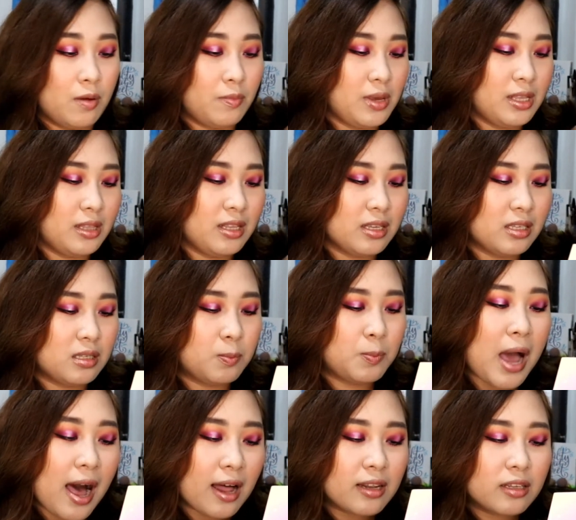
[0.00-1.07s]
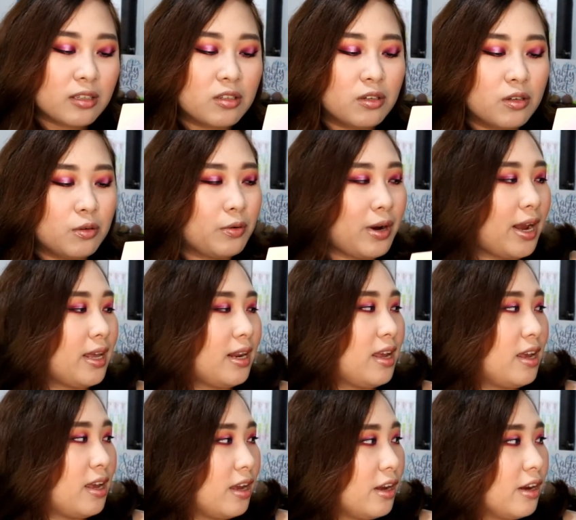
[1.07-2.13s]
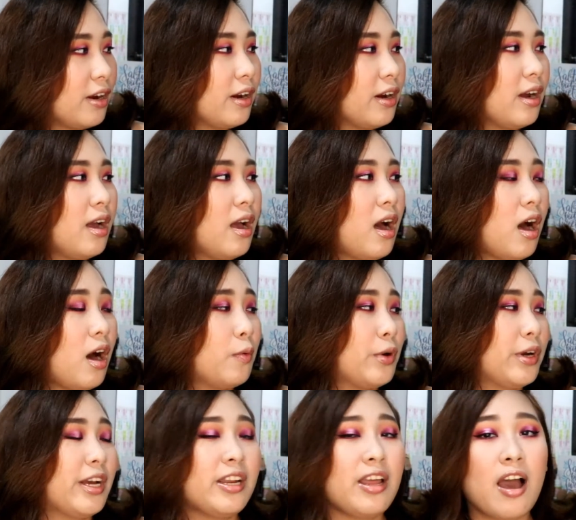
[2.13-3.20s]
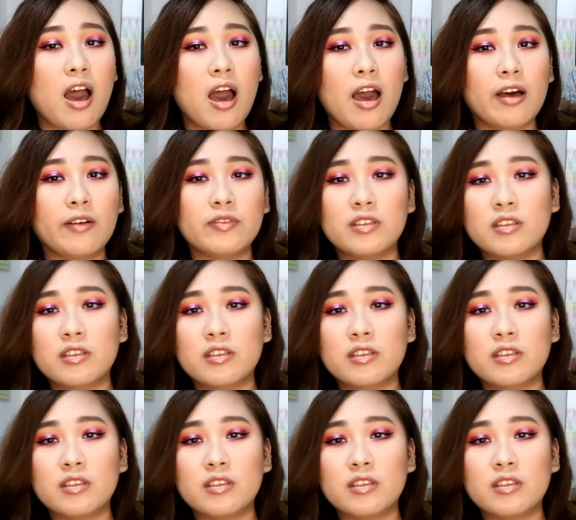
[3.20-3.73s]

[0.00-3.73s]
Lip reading: in this palette right here. We're gonna have